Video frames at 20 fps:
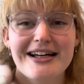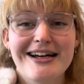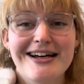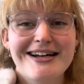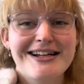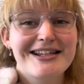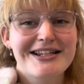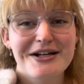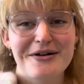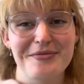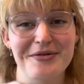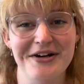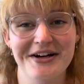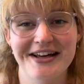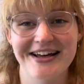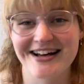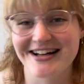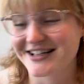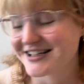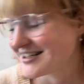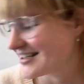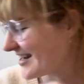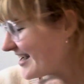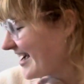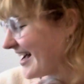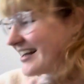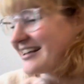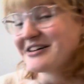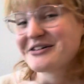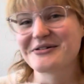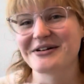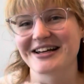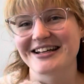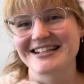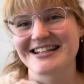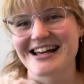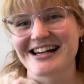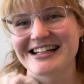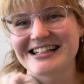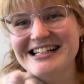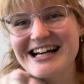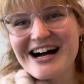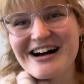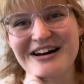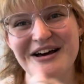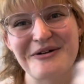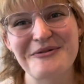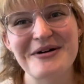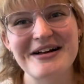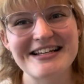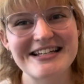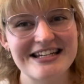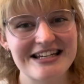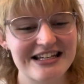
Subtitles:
it's so pretty. I don't want to set it down. I went